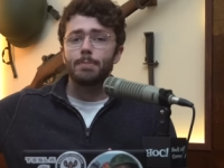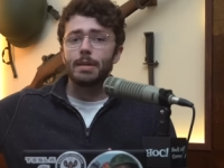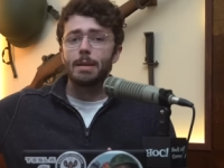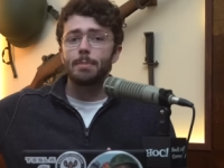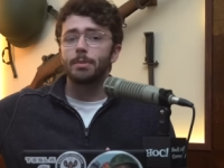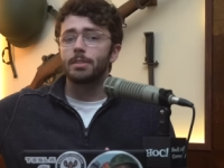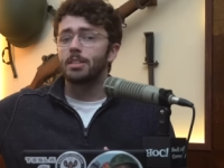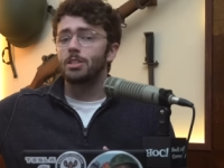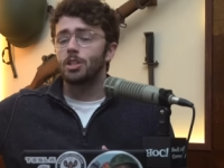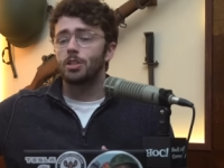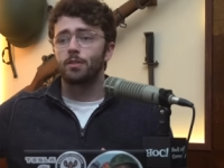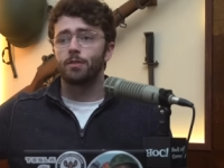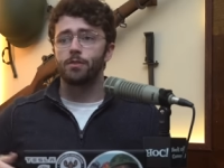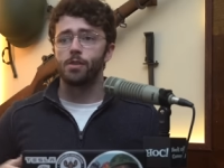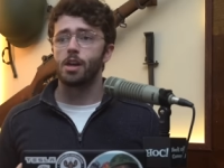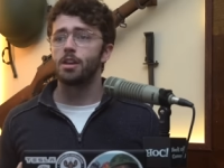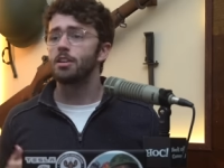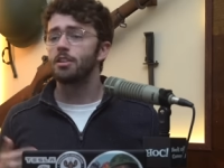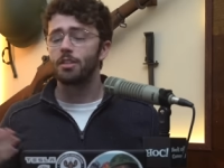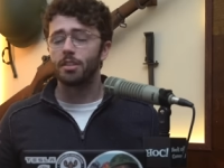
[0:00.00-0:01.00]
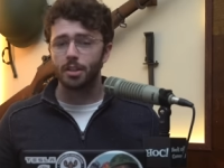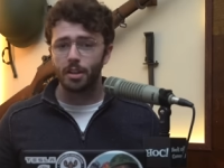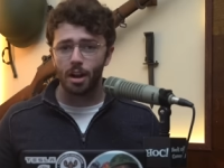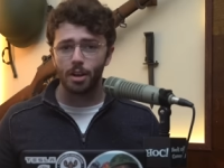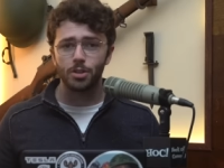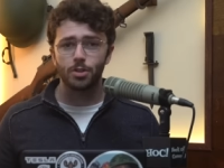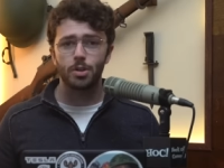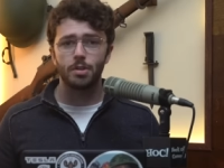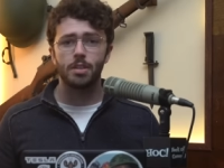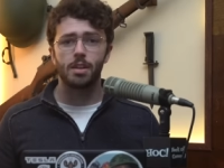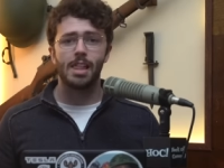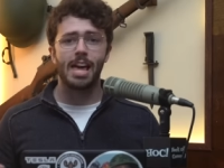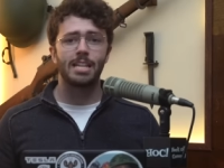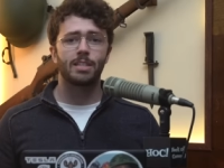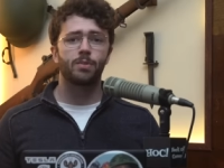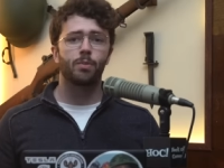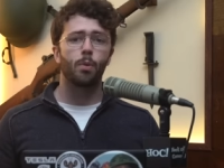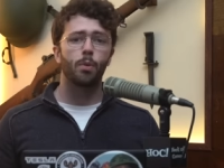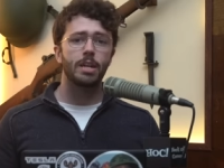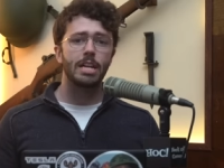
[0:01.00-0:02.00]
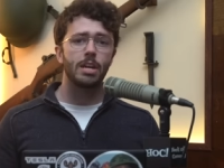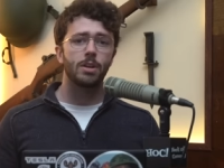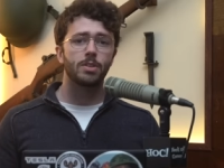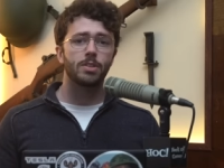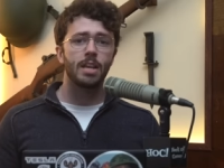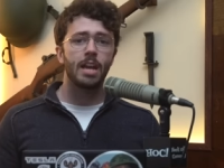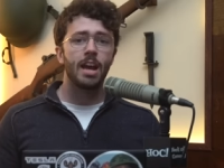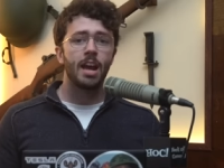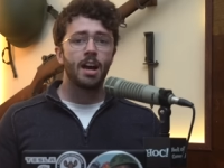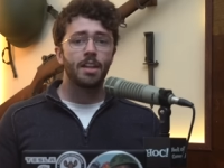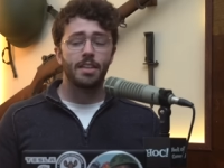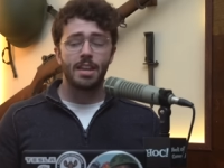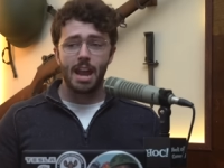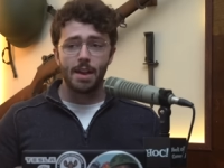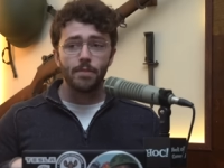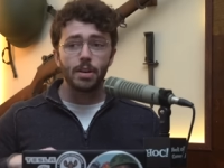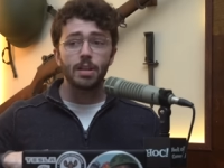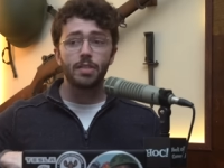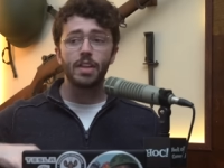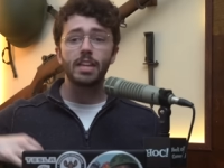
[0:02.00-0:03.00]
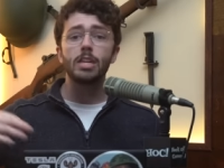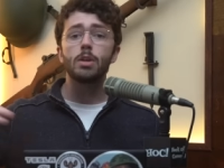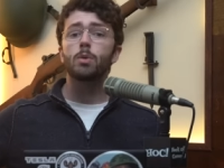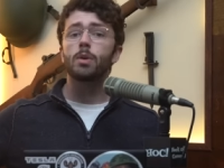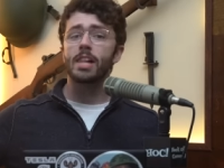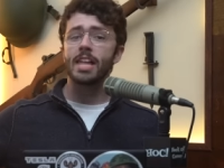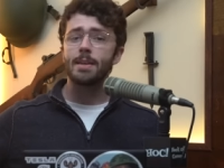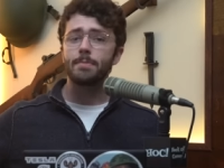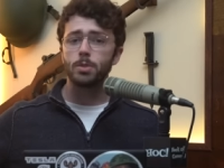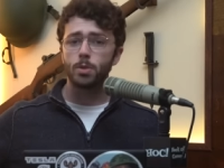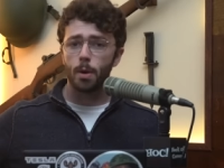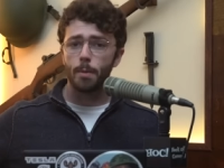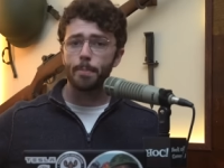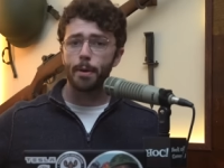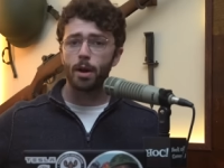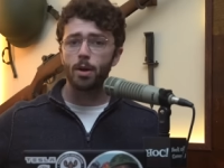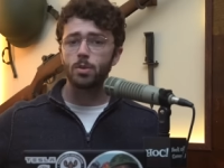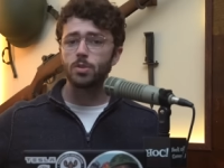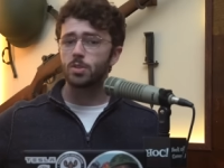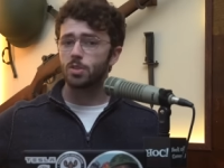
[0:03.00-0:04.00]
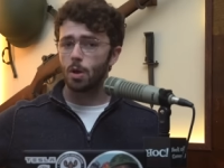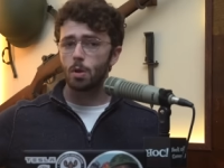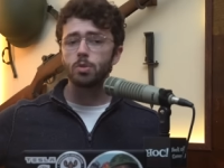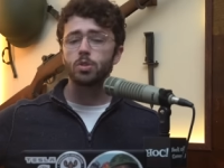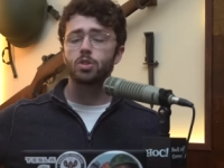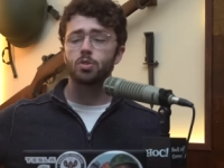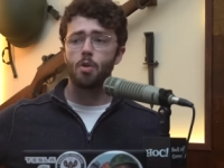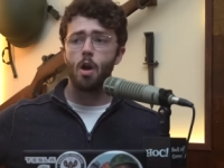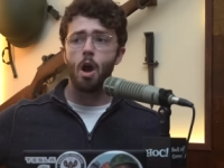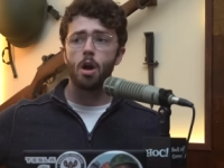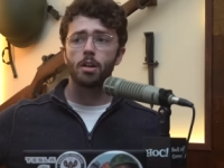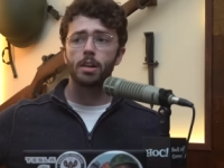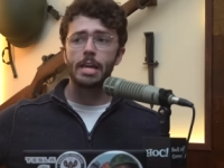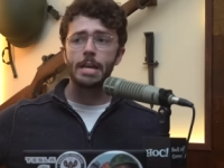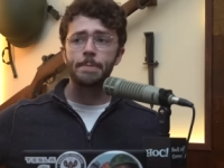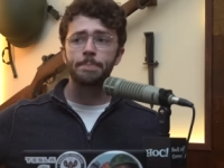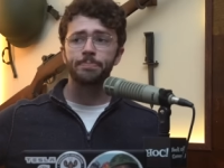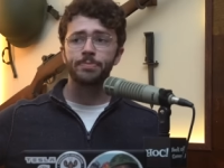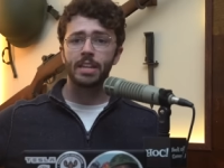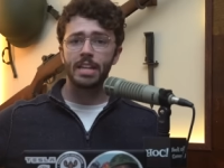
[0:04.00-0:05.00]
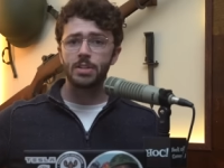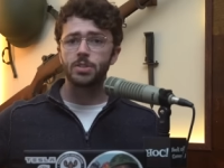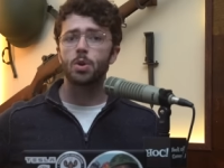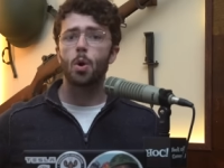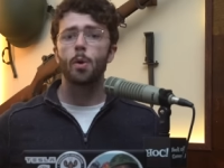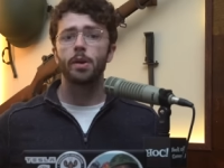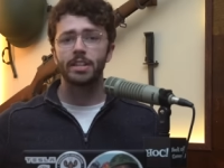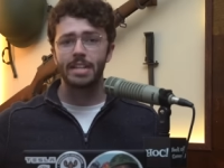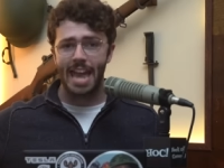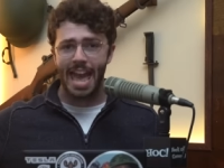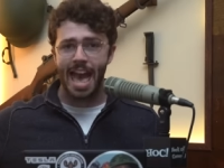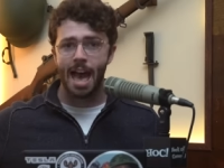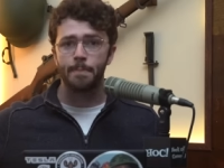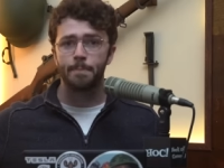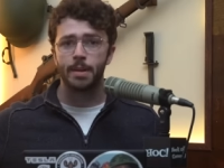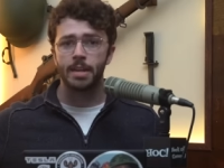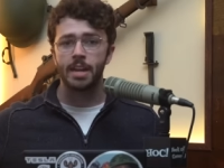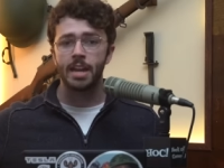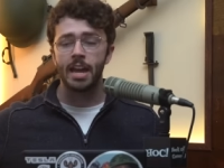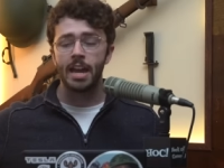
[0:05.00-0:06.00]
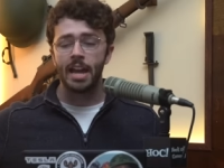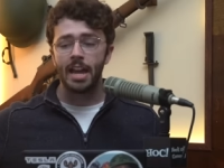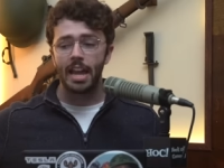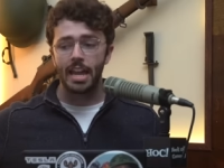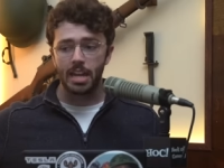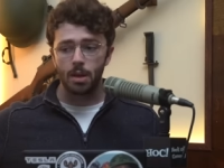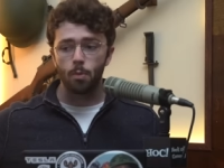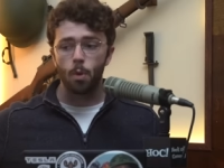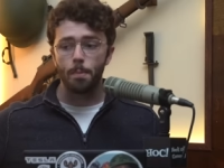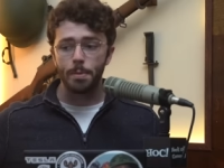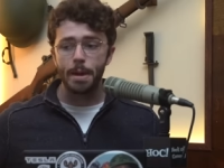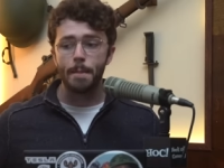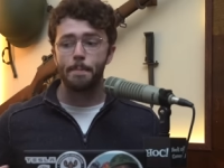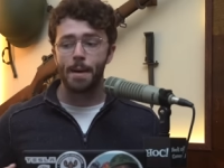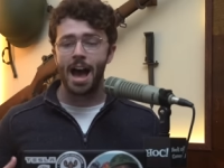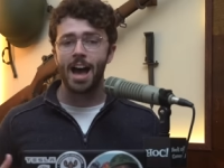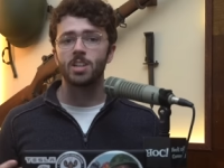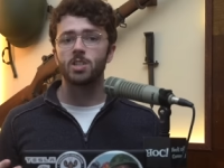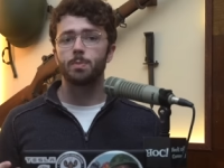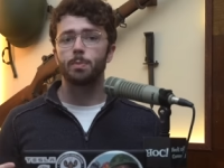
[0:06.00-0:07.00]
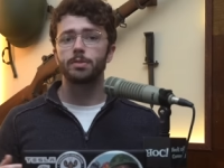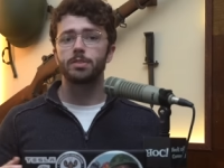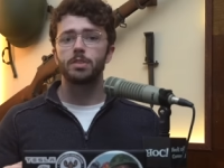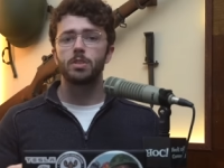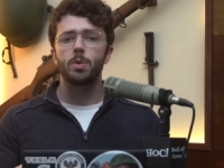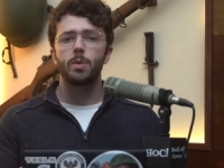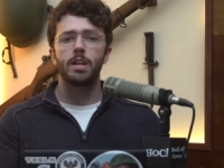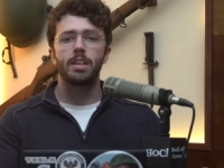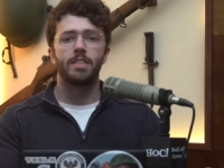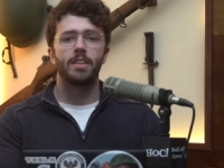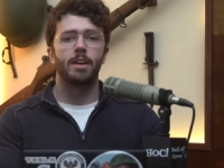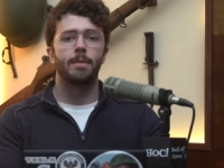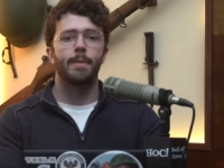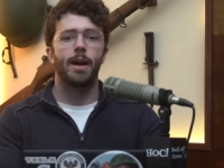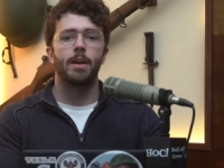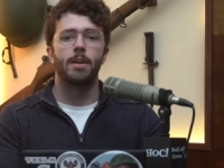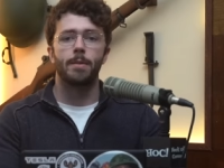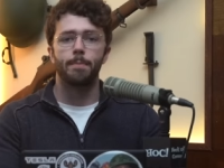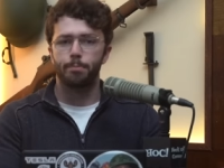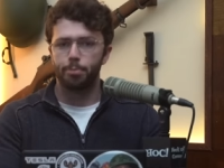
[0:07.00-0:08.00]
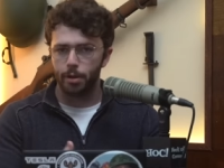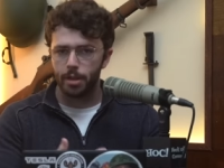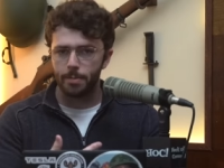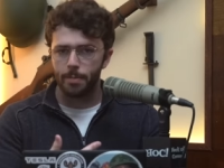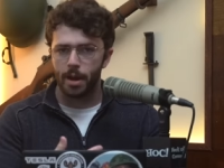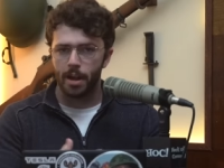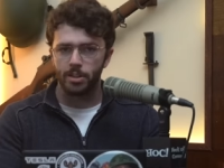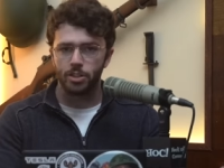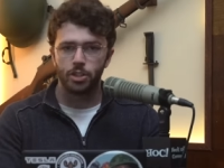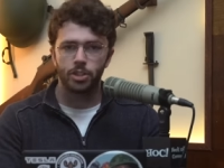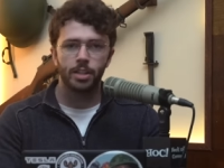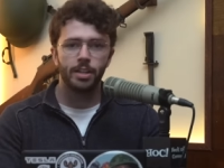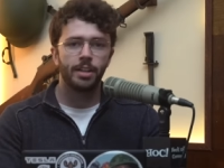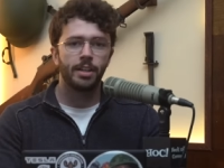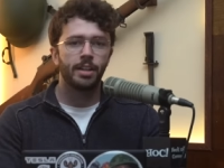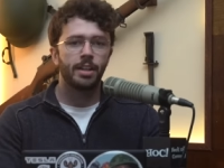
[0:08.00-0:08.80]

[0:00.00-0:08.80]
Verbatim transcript: people to just flood into the country in the last four years, then everything you claim to oppose so strongly is going to happen, and it will be impossible to do anything about it. Pretty pretty much.